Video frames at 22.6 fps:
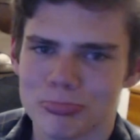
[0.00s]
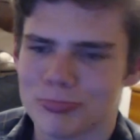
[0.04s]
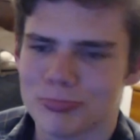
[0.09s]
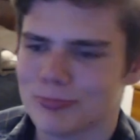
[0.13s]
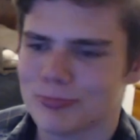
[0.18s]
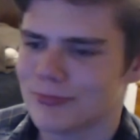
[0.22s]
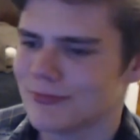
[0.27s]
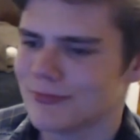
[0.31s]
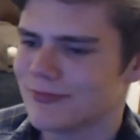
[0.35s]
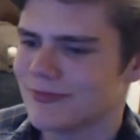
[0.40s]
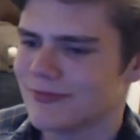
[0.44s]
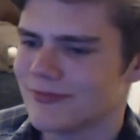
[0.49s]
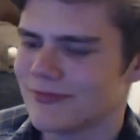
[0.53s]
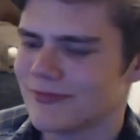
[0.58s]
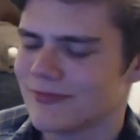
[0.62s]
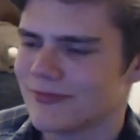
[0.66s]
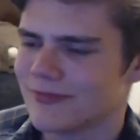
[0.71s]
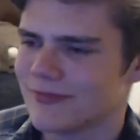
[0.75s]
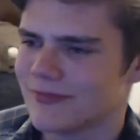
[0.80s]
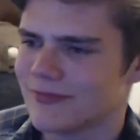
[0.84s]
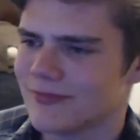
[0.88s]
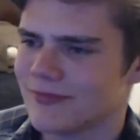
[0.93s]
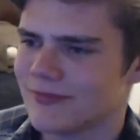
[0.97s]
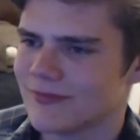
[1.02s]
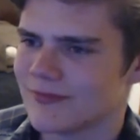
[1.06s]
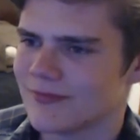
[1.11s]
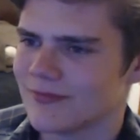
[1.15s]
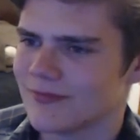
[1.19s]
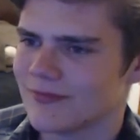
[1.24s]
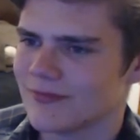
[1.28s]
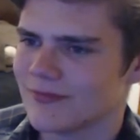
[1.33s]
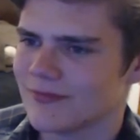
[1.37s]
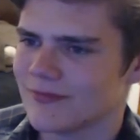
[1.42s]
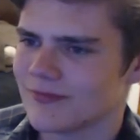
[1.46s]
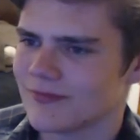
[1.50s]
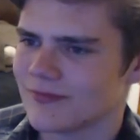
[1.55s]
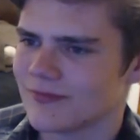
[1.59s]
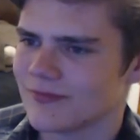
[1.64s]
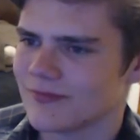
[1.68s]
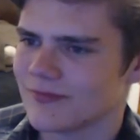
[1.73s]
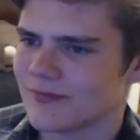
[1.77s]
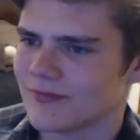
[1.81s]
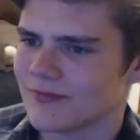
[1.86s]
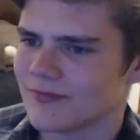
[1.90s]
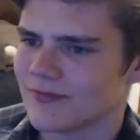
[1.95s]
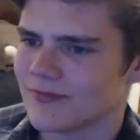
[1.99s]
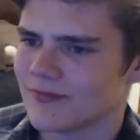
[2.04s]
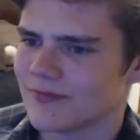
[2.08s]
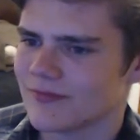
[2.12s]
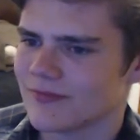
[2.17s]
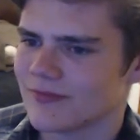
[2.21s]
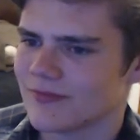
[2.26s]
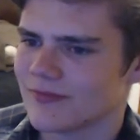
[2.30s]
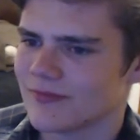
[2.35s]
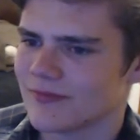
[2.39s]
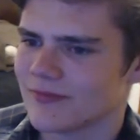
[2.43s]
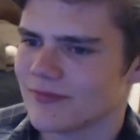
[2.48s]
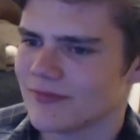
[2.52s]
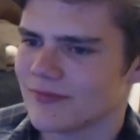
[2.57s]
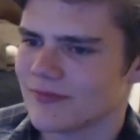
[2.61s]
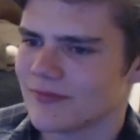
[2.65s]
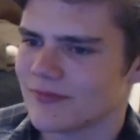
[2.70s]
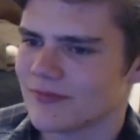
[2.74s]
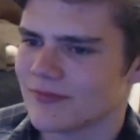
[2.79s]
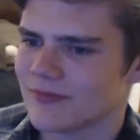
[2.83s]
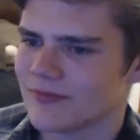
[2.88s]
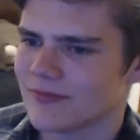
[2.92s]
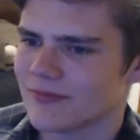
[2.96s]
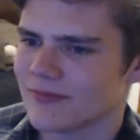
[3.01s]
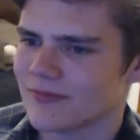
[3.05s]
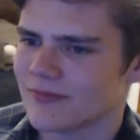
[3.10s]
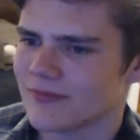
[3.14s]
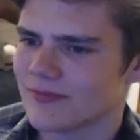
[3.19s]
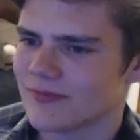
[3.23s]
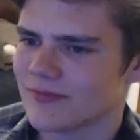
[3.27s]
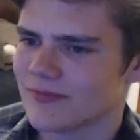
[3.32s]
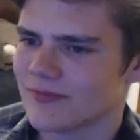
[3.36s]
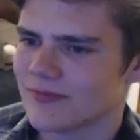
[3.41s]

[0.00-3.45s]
No one is speaking in this clip.